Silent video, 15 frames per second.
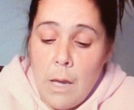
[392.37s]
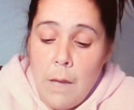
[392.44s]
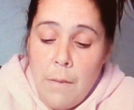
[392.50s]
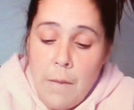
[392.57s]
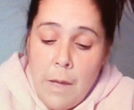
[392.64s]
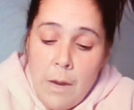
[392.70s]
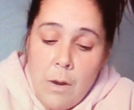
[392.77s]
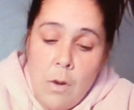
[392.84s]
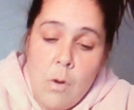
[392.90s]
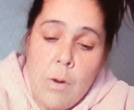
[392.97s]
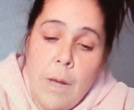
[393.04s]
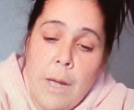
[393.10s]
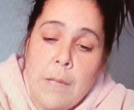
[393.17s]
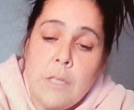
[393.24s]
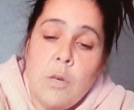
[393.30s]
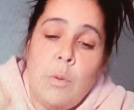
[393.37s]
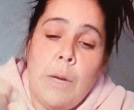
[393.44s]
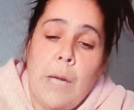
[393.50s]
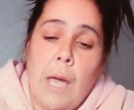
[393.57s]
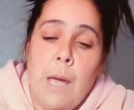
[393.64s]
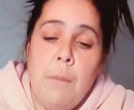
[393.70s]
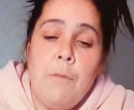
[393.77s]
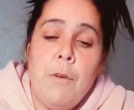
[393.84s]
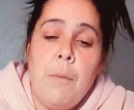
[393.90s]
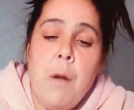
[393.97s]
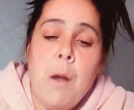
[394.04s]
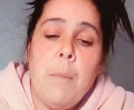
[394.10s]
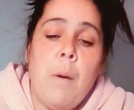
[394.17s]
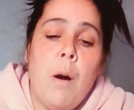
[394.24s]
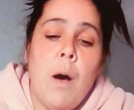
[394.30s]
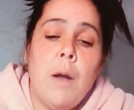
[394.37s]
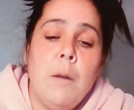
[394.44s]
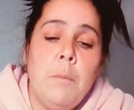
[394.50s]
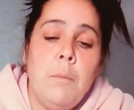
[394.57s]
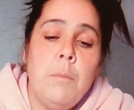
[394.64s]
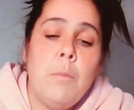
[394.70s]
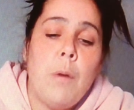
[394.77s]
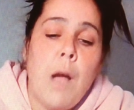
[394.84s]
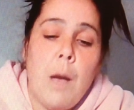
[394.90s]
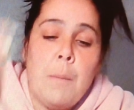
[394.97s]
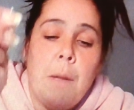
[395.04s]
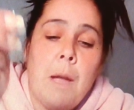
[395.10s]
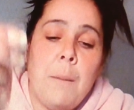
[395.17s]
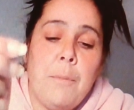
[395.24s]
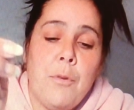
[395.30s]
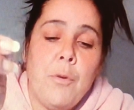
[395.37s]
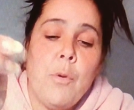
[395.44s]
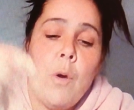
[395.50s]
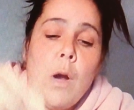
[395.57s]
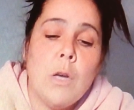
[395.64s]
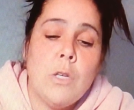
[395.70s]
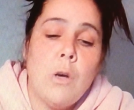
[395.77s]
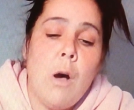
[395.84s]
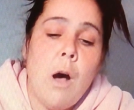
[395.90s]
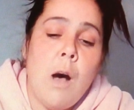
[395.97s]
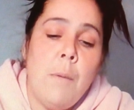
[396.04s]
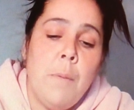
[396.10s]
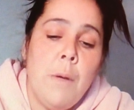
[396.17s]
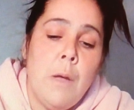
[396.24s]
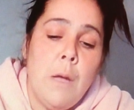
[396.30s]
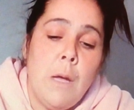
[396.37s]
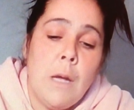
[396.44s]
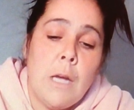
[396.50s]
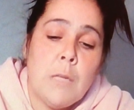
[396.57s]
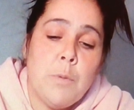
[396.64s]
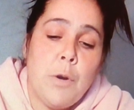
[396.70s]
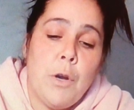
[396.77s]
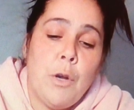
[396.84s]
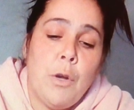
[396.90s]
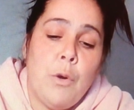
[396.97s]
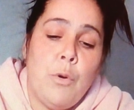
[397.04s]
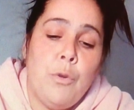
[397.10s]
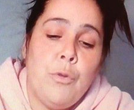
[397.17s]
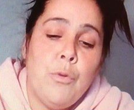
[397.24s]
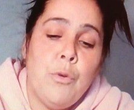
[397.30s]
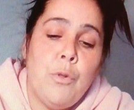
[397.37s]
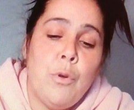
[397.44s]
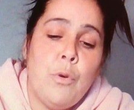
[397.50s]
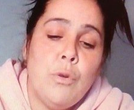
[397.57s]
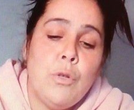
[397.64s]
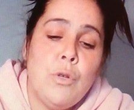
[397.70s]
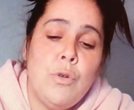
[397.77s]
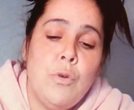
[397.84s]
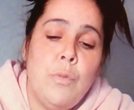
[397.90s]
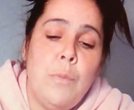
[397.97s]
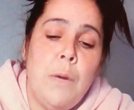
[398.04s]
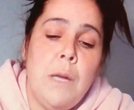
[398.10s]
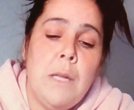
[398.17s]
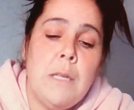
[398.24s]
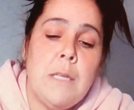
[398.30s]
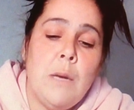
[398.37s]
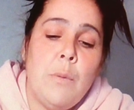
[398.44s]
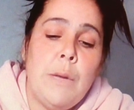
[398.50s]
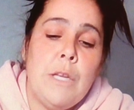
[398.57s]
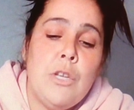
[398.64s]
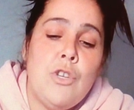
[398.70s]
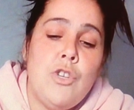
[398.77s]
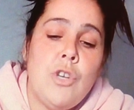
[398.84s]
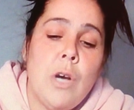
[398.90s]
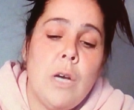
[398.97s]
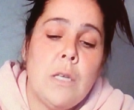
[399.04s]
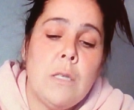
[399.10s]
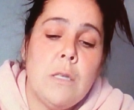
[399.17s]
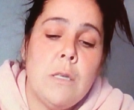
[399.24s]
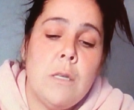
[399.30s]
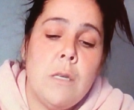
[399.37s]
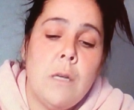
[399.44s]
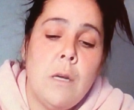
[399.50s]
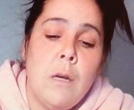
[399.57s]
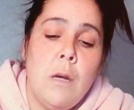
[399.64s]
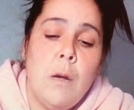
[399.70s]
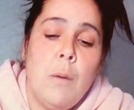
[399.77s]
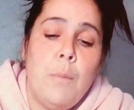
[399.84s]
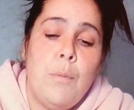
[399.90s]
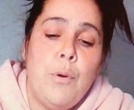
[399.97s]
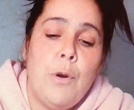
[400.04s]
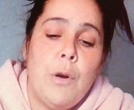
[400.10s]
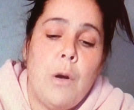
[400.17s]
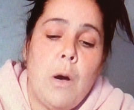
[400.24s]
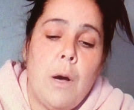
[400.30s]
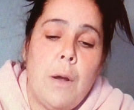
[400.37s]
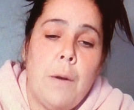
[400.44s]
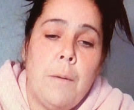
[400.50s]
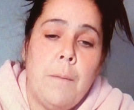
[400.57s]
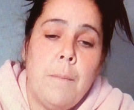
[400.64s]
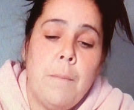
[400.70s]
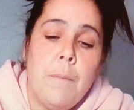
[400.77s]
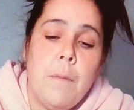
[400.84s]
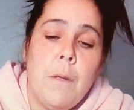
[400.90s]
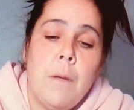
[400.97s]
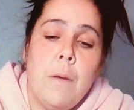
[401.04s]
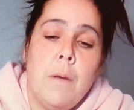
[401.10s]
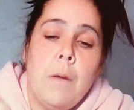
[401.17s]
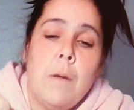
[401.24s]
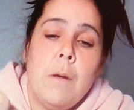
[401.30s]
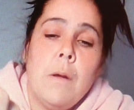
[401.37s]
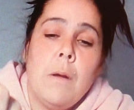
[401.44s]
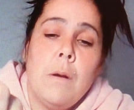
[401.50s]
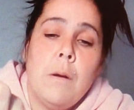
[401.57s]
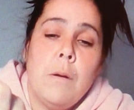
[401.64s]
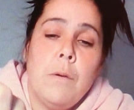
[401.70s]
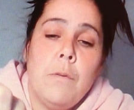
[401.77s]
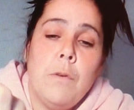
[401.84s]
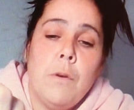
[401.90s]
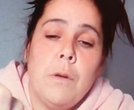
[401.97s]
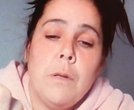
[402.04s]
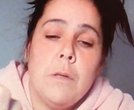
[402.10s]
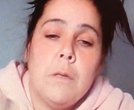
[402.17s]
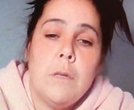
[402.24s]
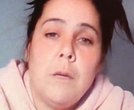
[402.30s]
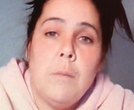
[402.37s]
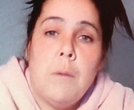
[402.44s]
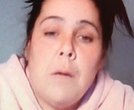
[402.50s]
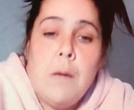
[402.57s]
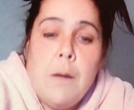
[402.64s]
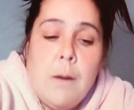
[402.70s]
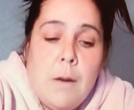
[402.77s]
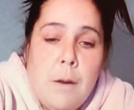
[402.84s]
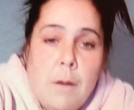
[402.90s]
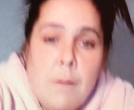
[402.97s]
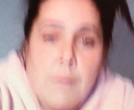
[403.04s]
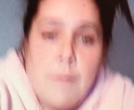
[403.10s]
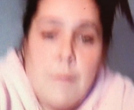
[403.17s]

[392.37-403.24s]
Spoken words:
And then, okay, so we came from our bottom, coming up through our top, because we're going to go through those 2 beads that we just put on. I don't know if you can see me here.